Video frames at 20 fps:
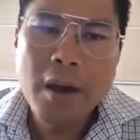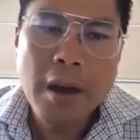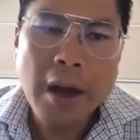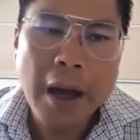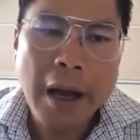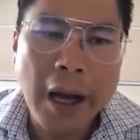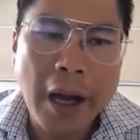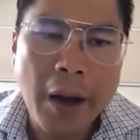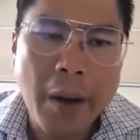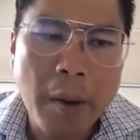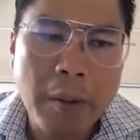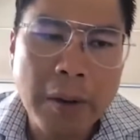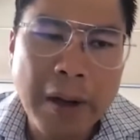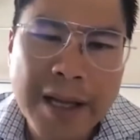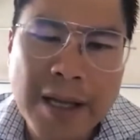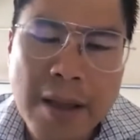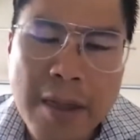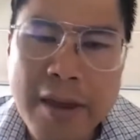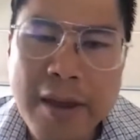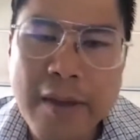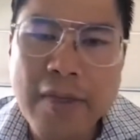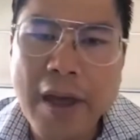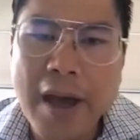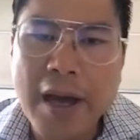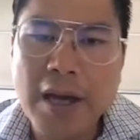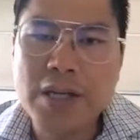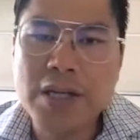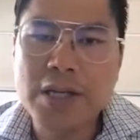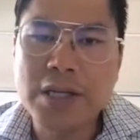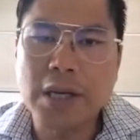I would like to think
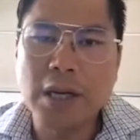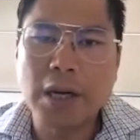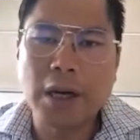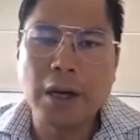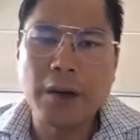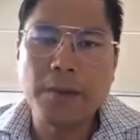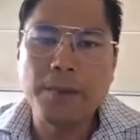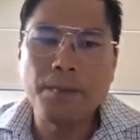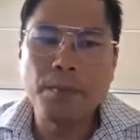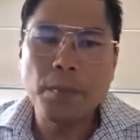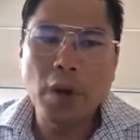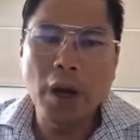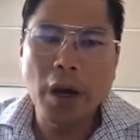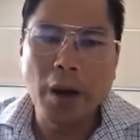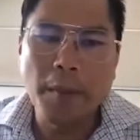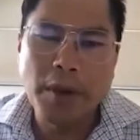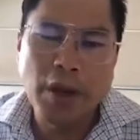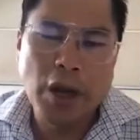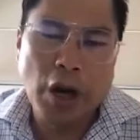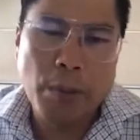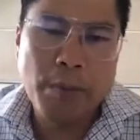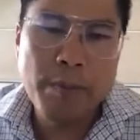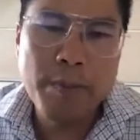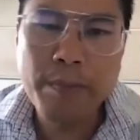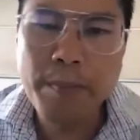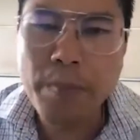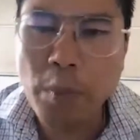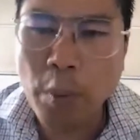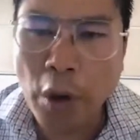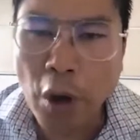that
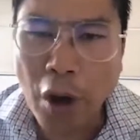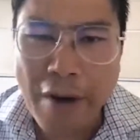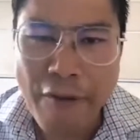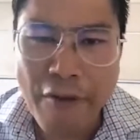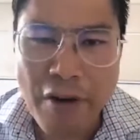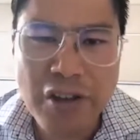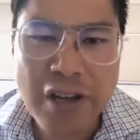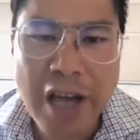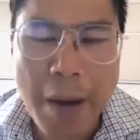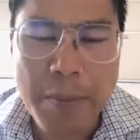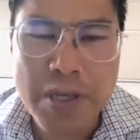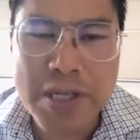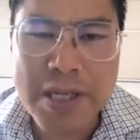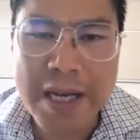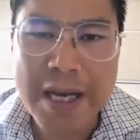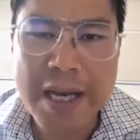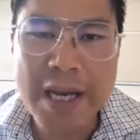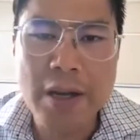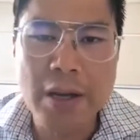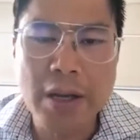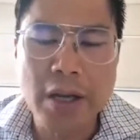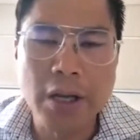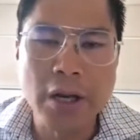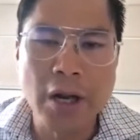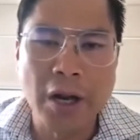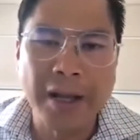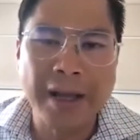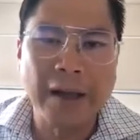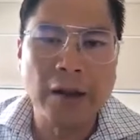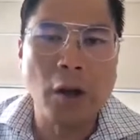we're not everyone's cup of tea. You
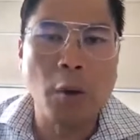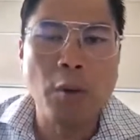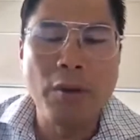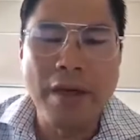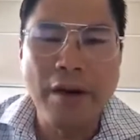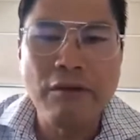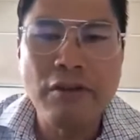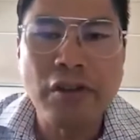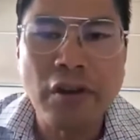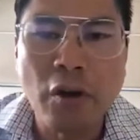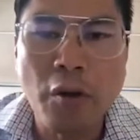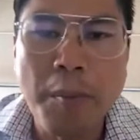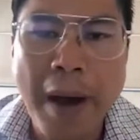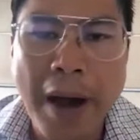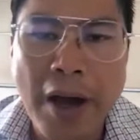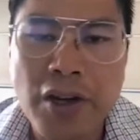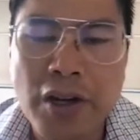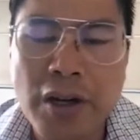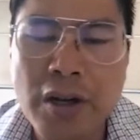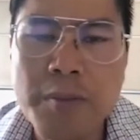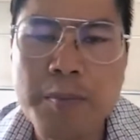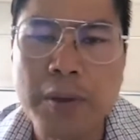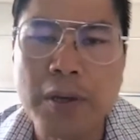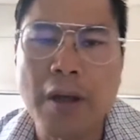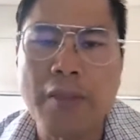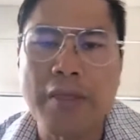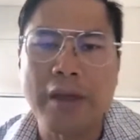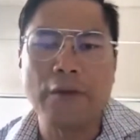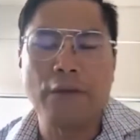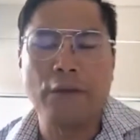don't get along with every single patient, but I
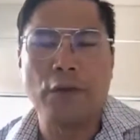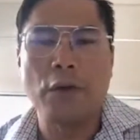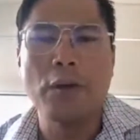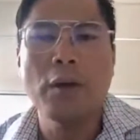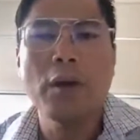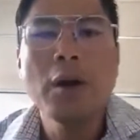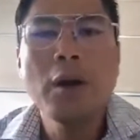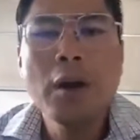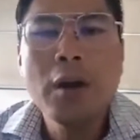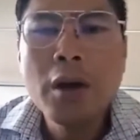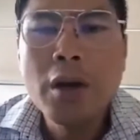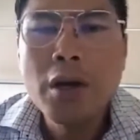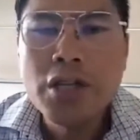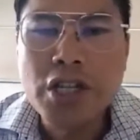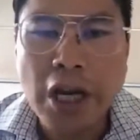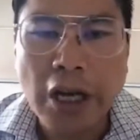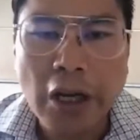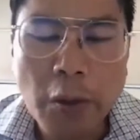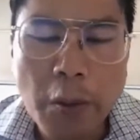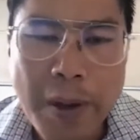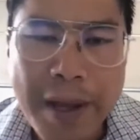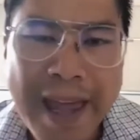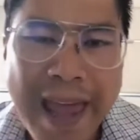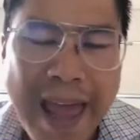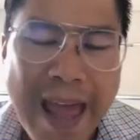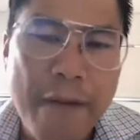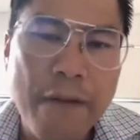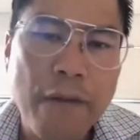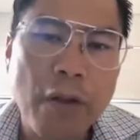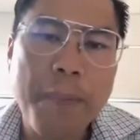think if you genuinely care
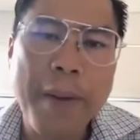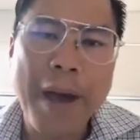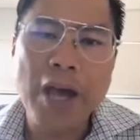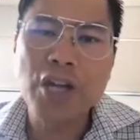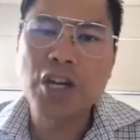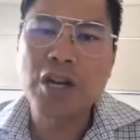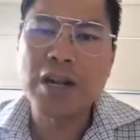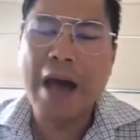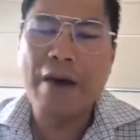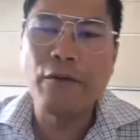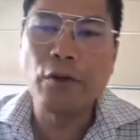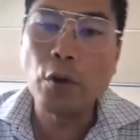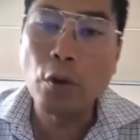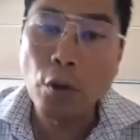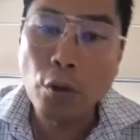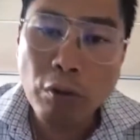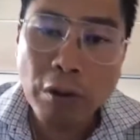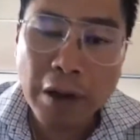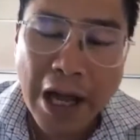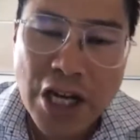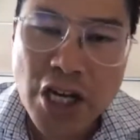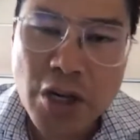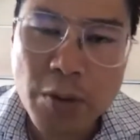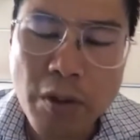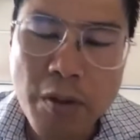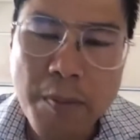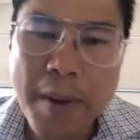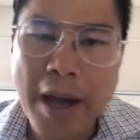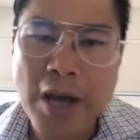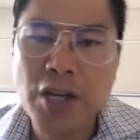for the patient, you have a good relationship with
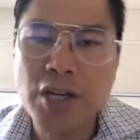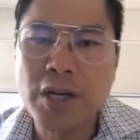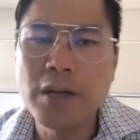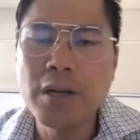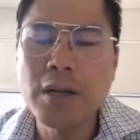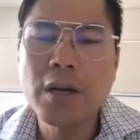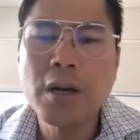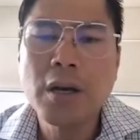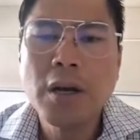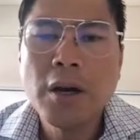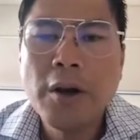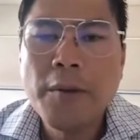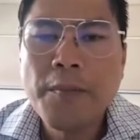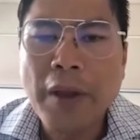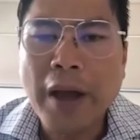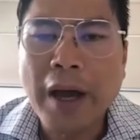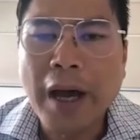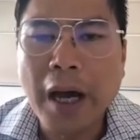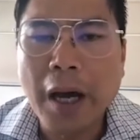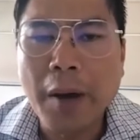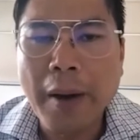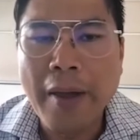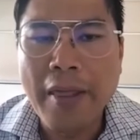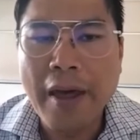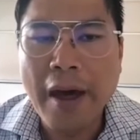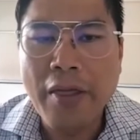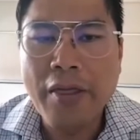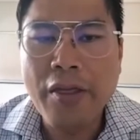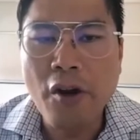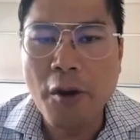the patient, and
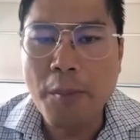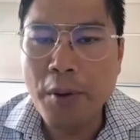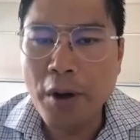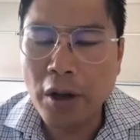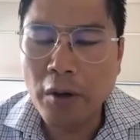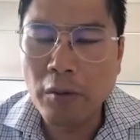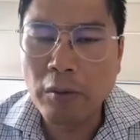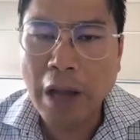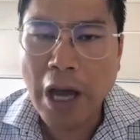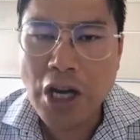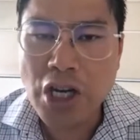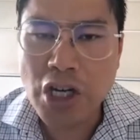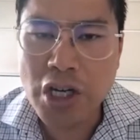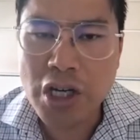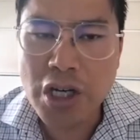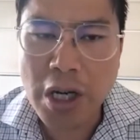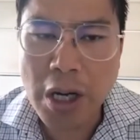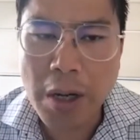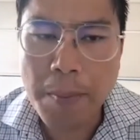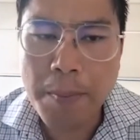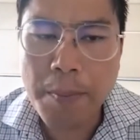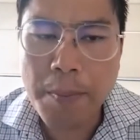that therapeutic relationship